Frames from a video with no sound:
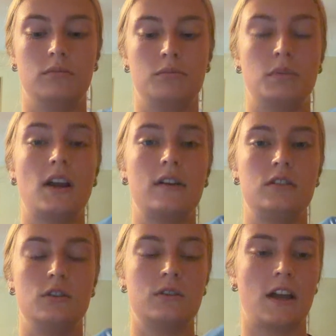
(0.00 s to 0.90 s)
but not
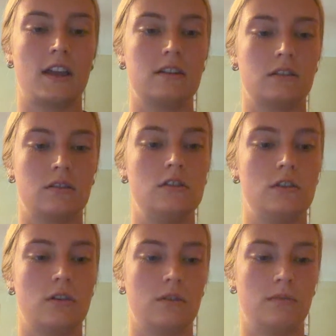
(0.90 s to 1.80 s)
too tight, so
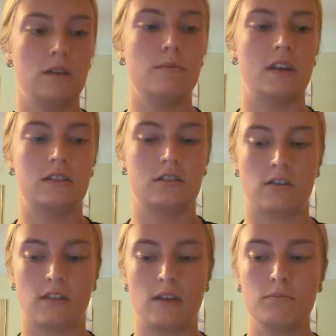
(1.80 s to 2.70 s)
you can
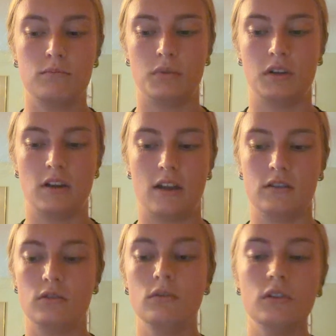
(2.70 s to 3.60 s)
re-administer them, but not
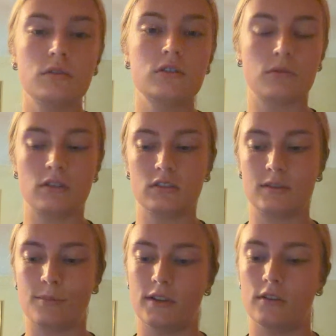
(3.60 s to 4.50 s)
too loose so it'll
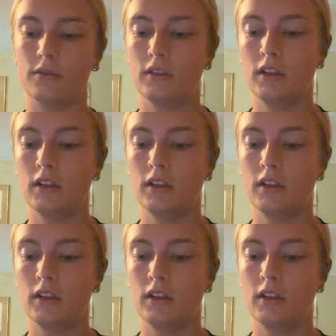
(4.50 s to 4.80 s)
spill.